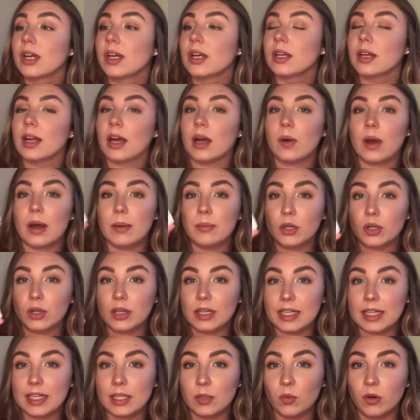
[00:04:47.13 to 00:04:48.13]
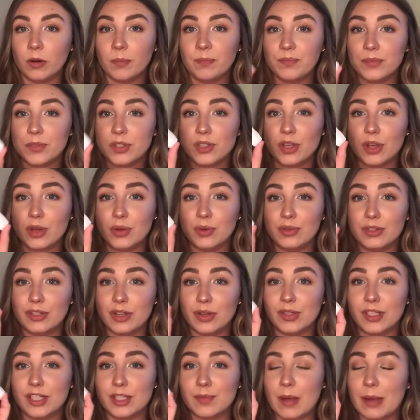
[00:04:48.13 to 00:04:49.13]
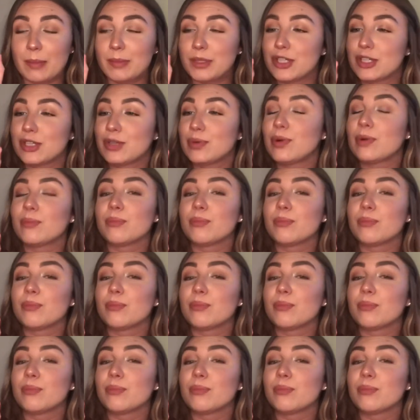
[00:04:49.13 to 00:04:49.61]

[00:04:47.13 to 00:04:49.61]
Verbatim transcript: Now, I'm not going to eat one, so don't expect me to,